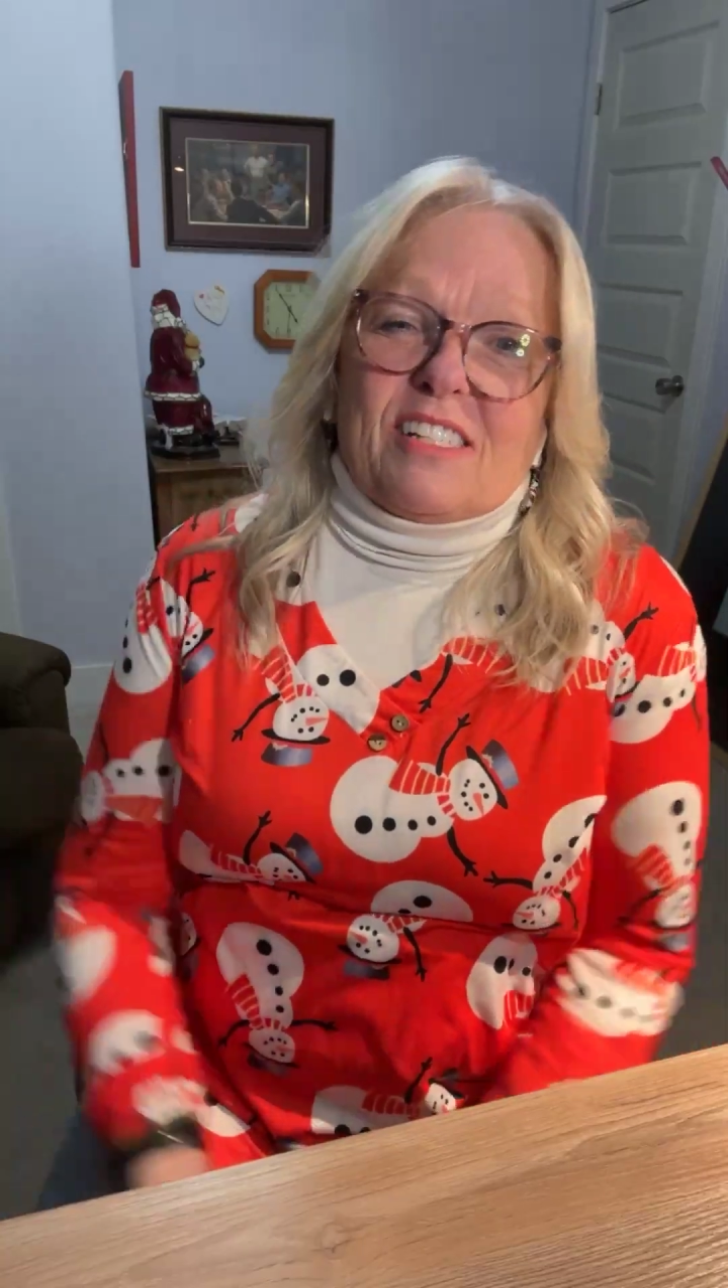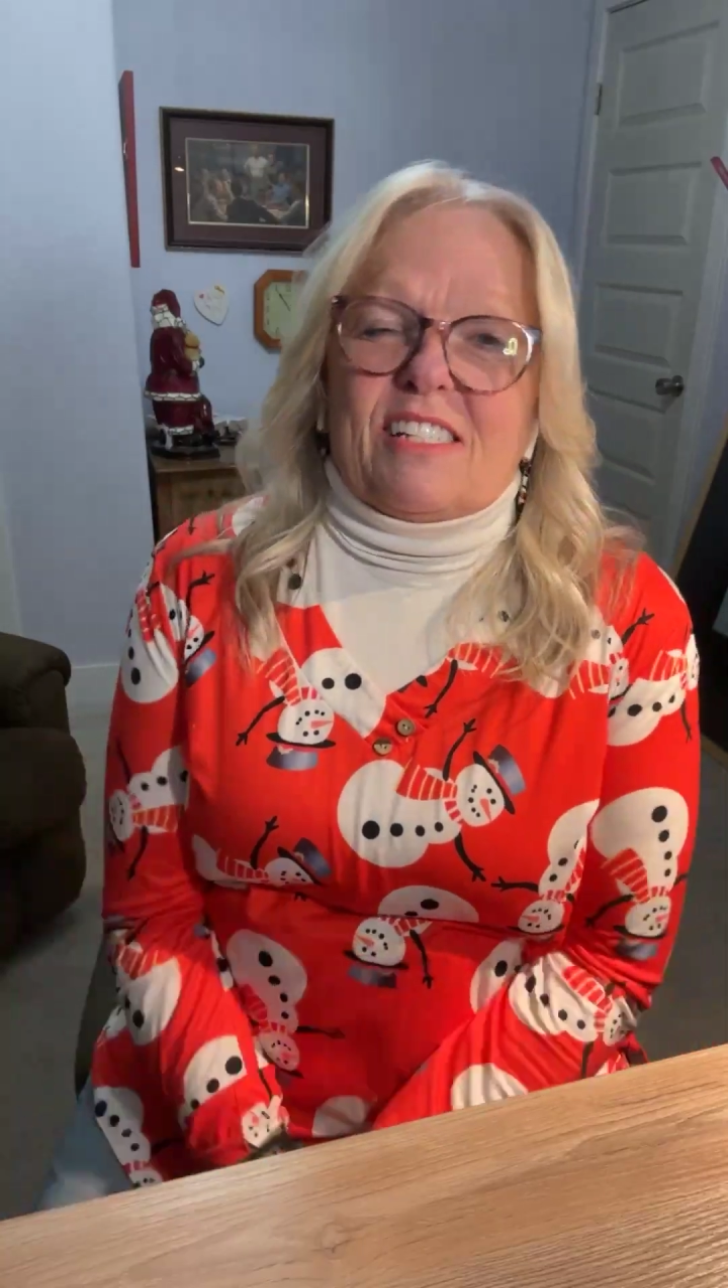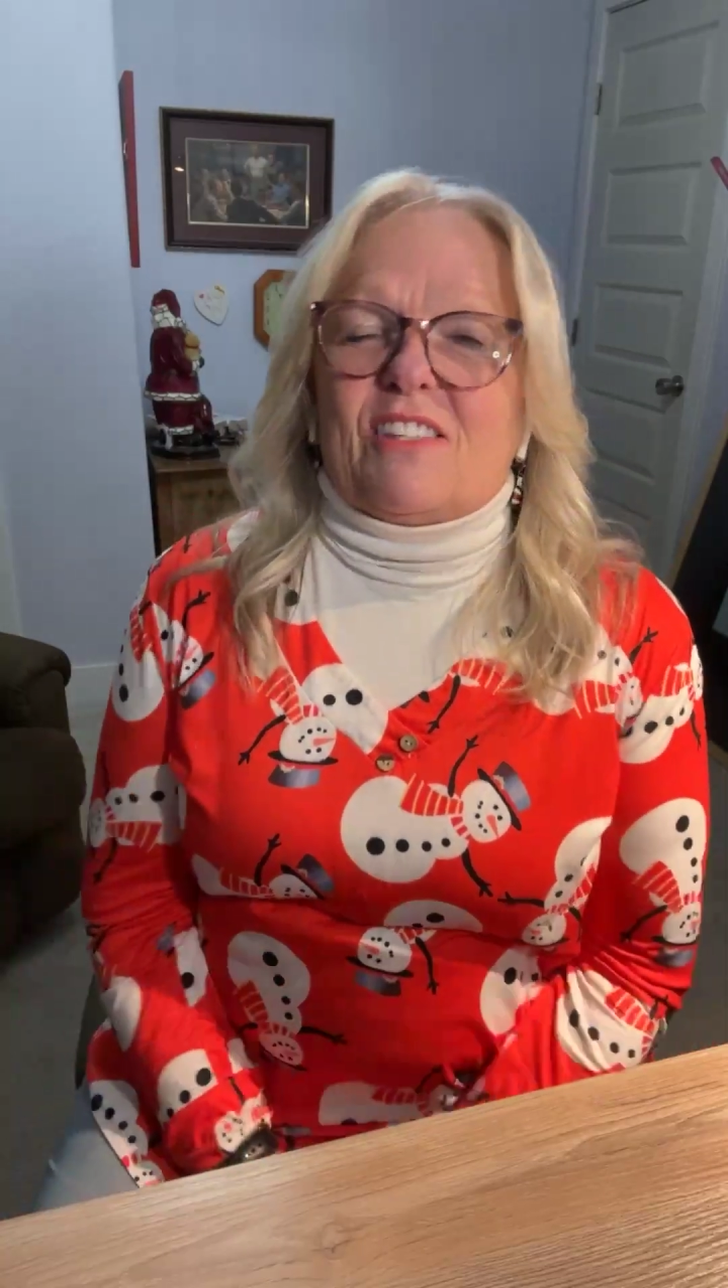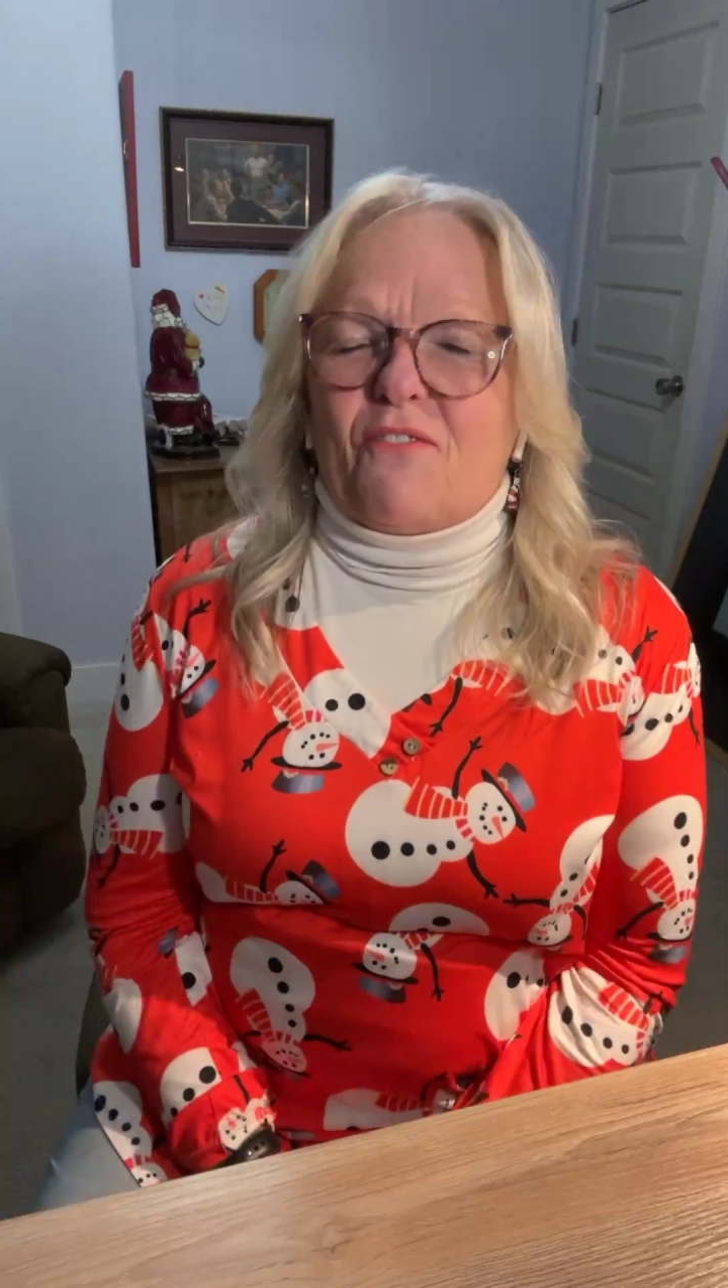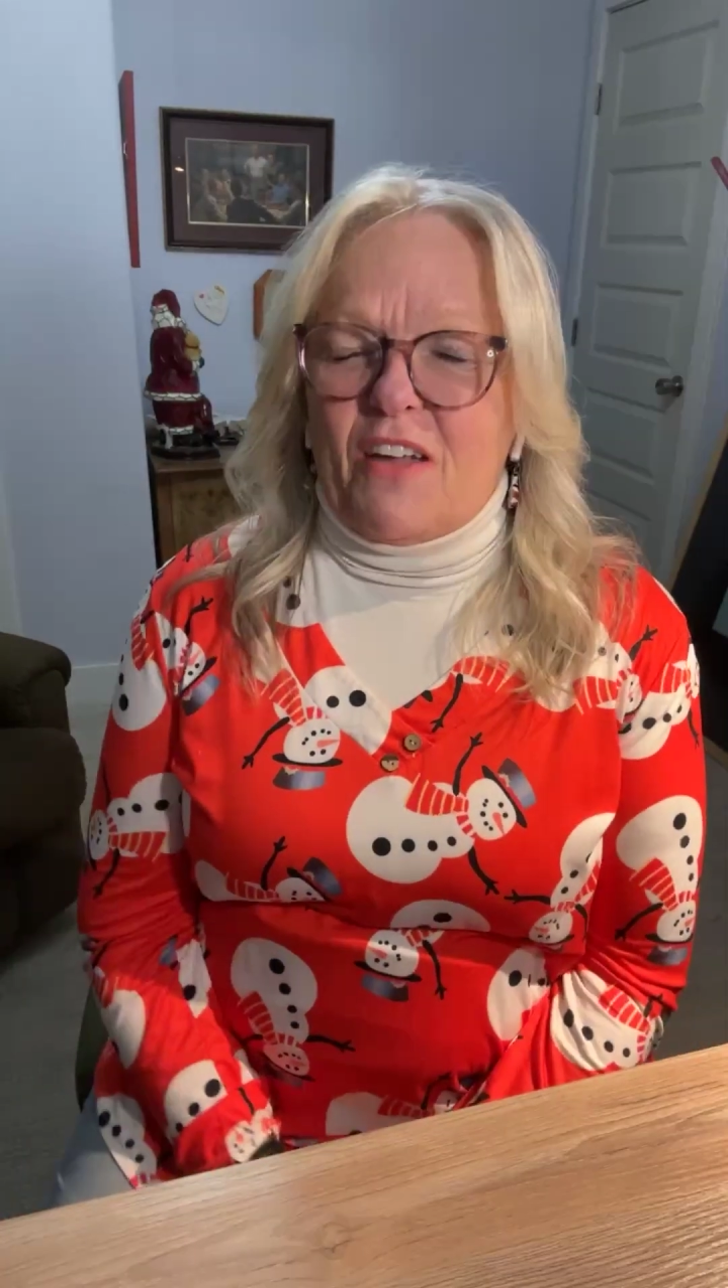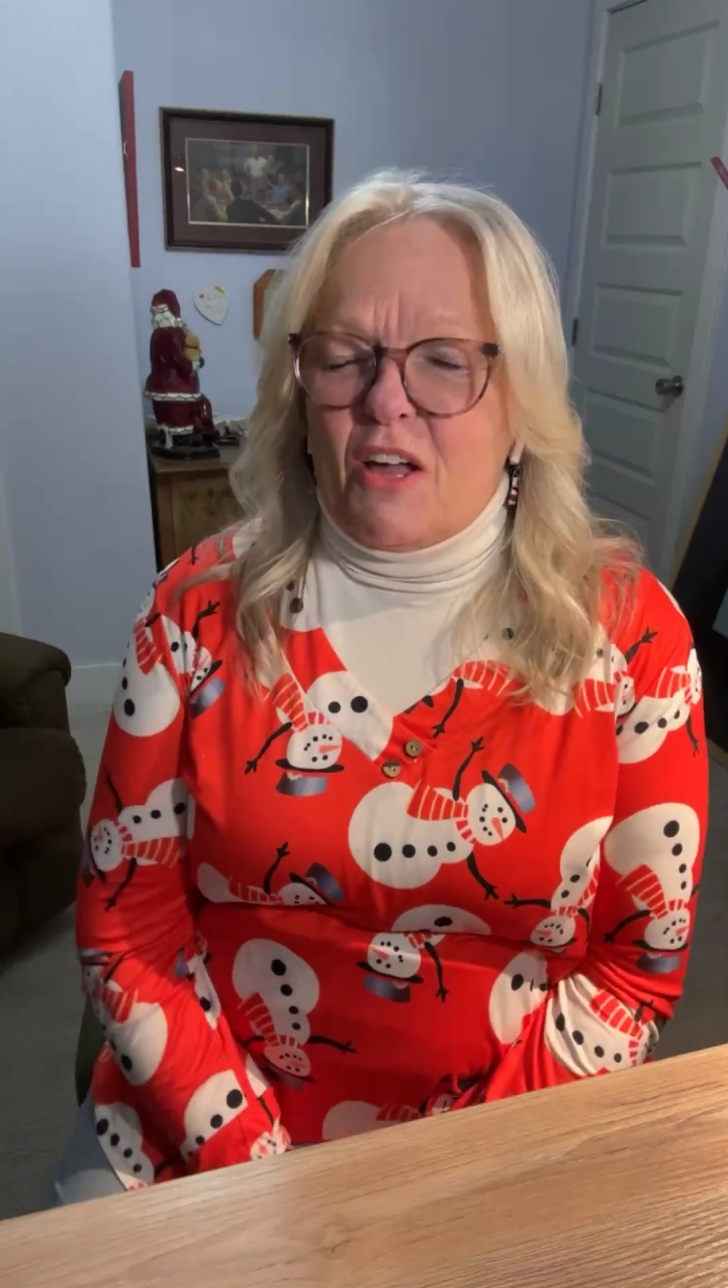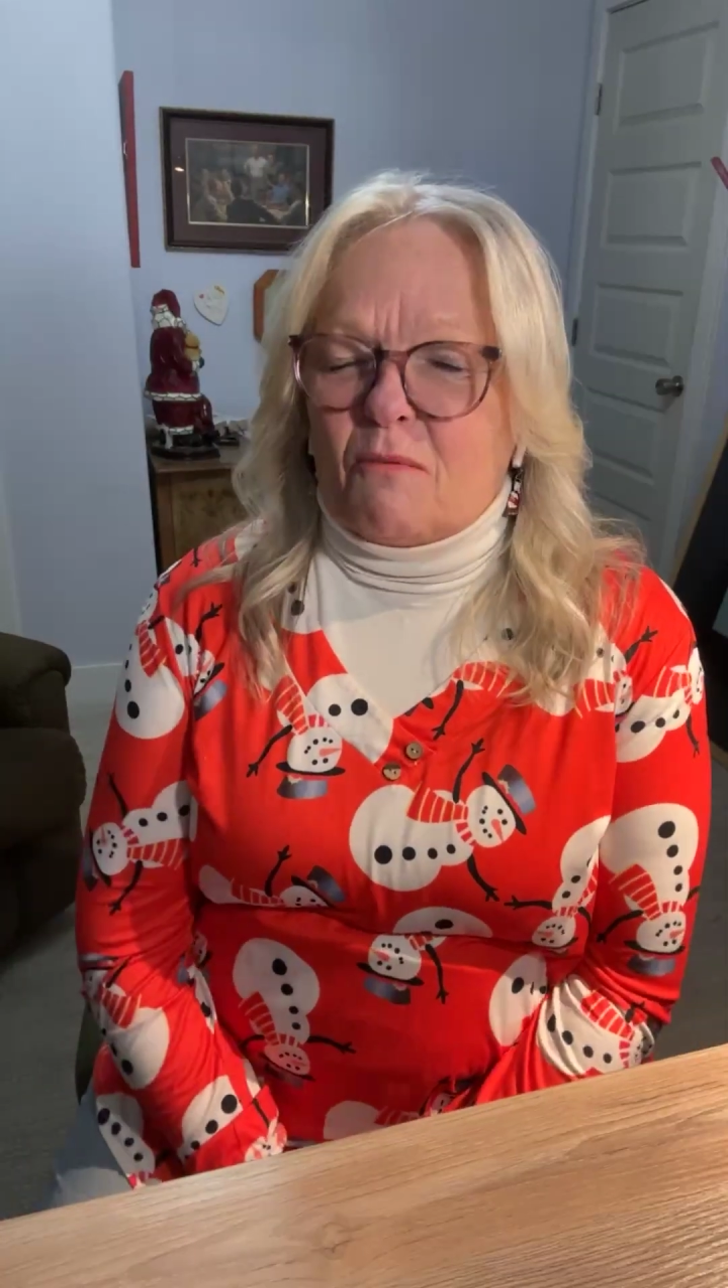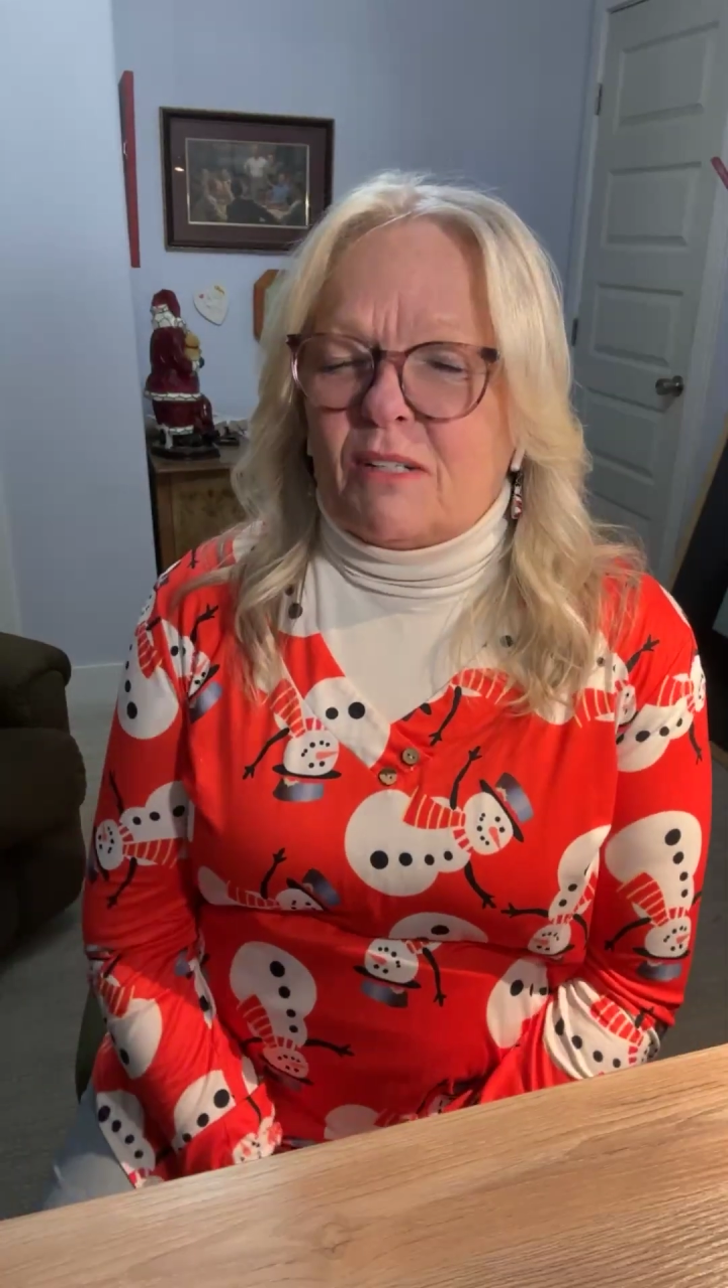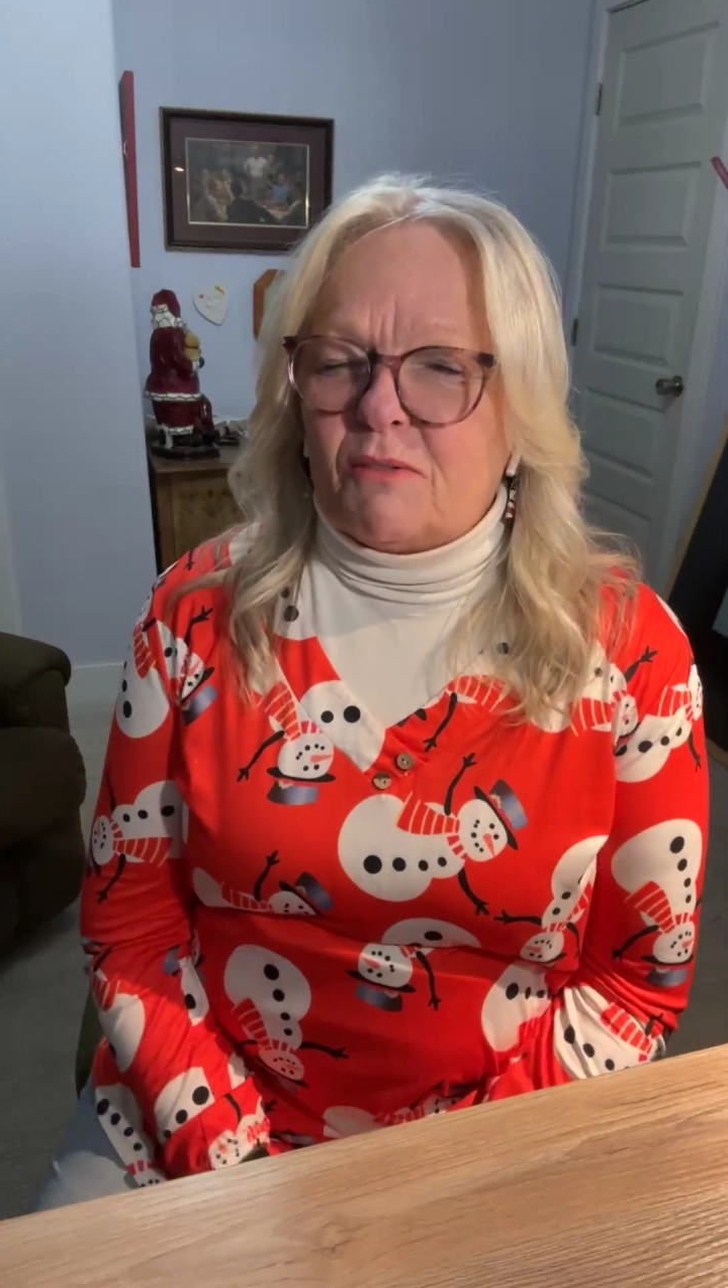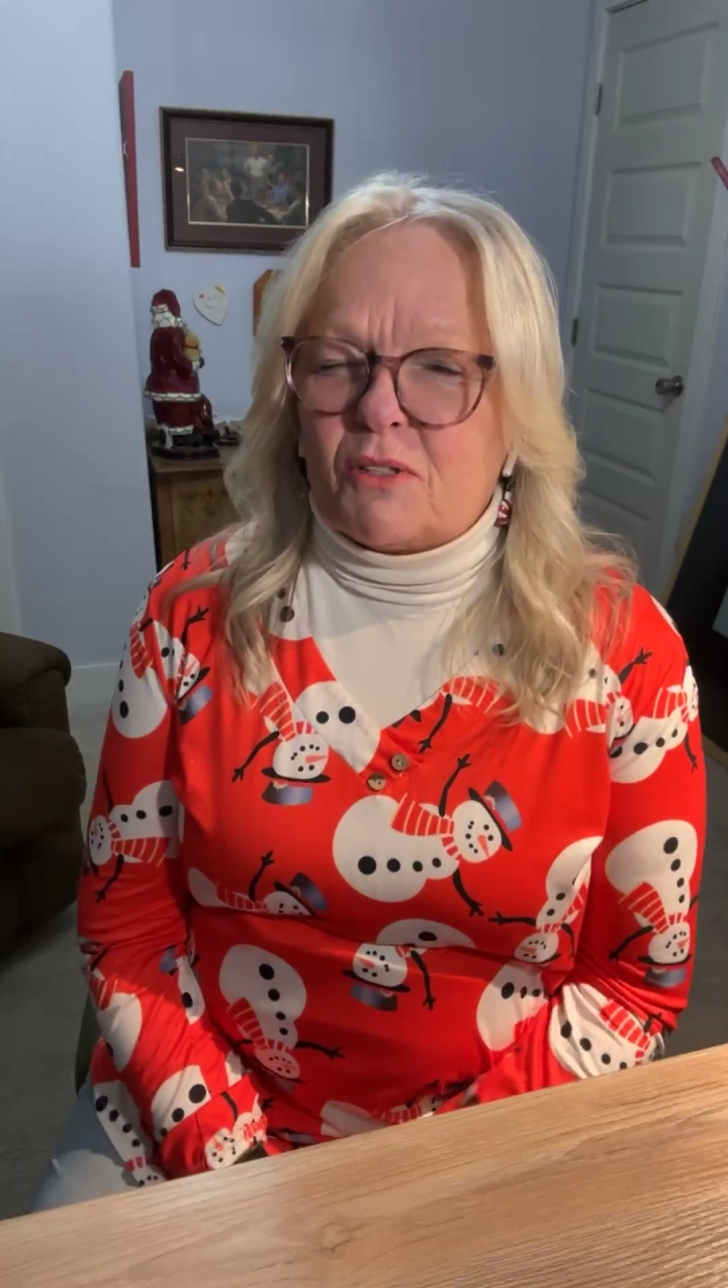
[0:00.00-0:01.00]
for us as a
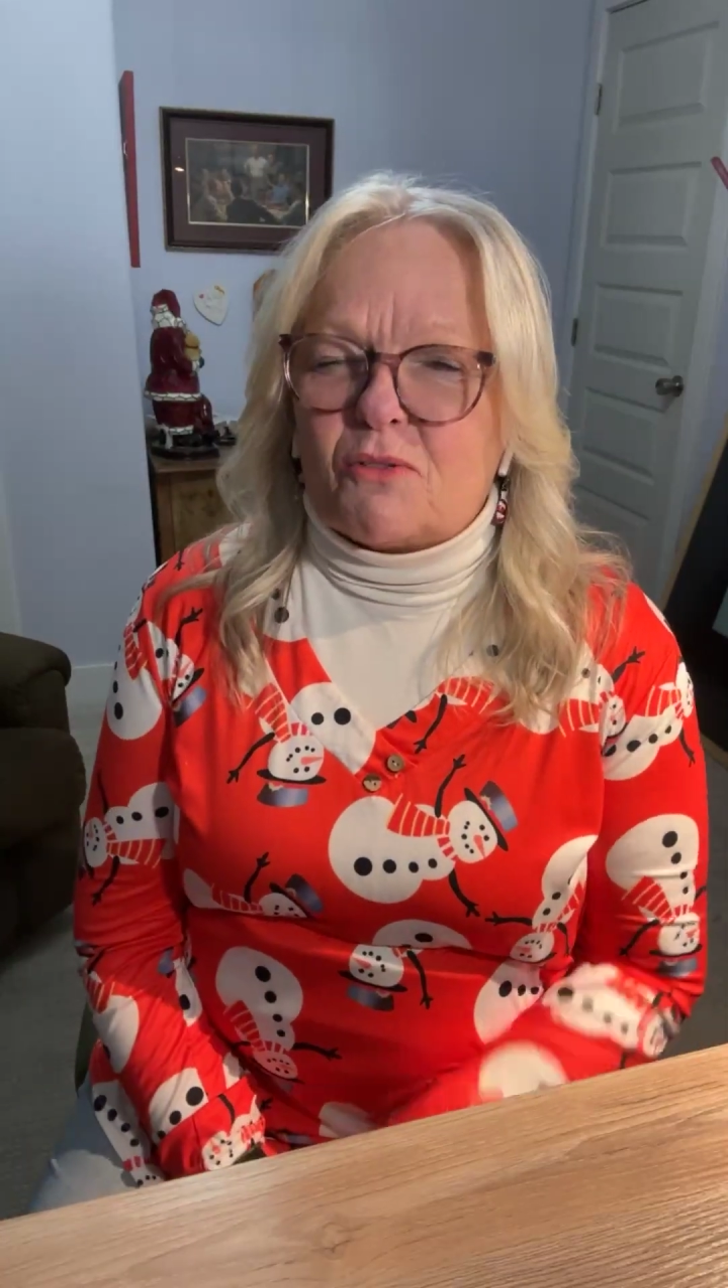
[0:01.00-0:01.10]
family.